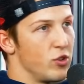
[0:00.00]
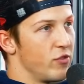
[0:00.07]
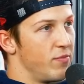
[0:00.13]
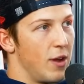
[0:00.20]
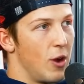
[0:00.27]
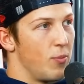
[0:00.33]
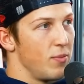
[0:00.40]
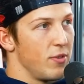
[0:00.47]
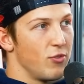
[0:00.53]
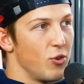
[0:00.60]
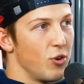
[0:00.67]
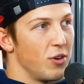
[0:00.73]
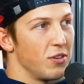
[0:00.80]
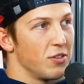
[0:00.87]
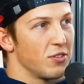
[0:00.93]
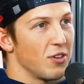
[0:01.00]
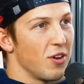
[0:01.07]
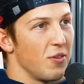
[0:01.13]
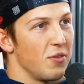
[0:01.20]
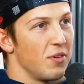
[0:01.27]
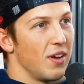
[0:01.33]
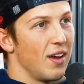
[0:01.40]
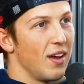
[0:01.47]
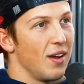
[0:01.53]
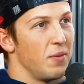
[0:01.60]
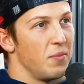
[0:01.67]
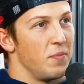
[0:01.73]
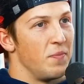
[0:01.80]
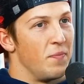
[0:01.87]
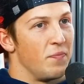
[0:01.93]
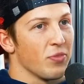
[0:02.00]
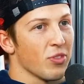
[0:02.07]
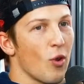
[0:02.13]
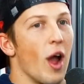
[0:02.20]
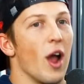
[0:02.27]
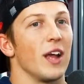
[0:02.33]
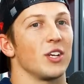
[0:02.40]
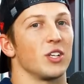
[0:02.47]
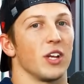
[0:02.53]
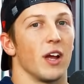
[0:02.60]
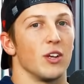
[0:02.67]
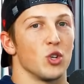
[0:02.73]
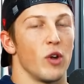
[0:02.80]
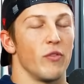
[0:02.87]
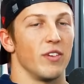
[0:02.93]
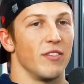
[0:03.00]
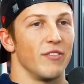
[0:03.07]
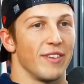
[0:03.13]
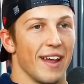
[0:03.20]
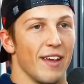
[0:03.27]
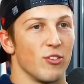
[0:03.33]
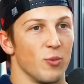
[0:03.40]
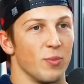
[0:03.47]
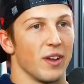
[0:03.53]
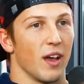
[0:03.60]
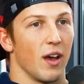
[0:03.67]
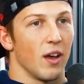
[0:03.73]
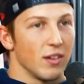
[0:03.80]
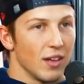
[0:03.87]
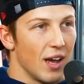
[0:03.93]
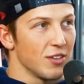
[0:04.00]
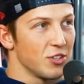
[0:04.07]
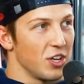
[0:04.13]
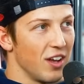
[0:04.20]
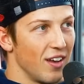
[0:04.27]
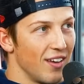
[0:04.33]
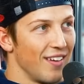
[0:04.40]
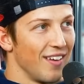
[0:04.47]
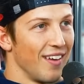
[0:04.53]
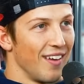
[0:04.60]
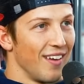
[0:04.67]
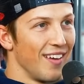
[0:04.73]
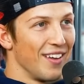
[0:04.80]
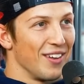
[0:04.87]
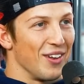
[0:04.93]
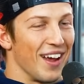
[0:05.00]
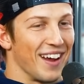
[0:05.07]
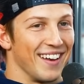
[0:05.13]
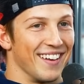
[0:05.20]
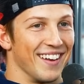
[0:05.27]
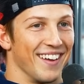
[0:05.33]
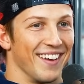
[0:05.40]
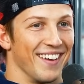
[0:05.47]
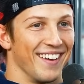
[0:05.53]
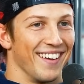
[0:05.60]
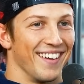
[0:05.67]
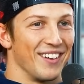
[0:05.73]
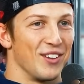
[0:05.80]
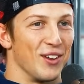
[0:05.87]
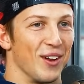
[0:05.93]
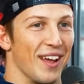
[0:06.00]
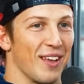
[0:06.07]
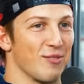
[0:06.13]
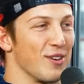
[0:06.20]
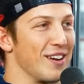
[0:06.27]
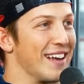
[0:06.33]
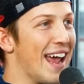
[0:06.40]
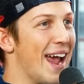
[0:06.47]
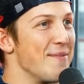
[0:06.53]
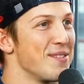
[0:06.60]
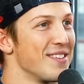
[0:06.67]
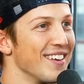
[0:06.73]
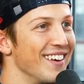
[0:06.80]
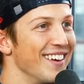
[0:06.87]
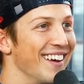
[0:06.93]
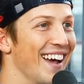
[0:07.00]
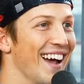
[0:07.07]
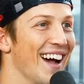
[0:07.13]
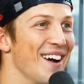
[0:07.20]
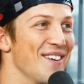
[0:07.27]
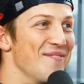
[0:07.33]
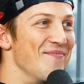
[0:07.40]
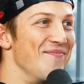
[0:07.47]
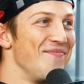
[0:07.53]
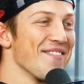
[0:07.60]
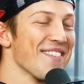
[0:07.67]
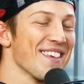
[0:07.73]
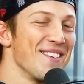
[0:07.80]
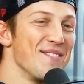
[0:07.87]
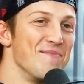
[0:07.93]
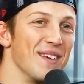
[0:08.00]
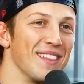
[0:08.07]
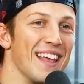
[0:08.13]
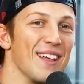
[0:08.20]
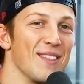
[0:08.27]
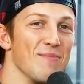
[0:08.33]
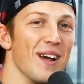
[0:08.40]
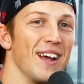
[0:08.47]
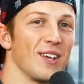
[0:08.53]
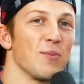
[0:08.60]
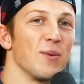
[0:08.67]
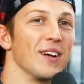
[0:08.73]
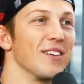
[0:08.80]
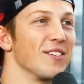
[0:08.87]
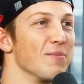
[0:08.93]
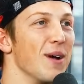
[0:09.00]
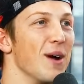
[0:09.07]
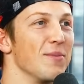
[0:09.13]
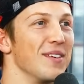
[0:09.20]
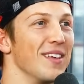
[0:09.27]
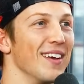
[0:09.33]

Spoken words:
driven Melbourne before, so I drove it in a V8 supercar last year. Like I did like 3 laps. But that's my experience at Melbourne,